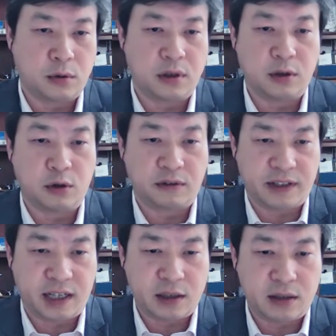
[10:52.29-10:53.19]
or
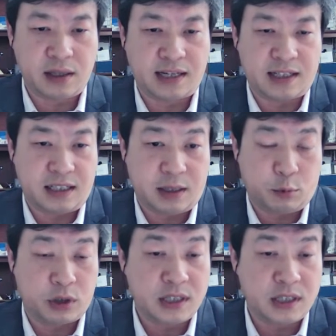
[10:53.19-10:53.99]
notification that they need more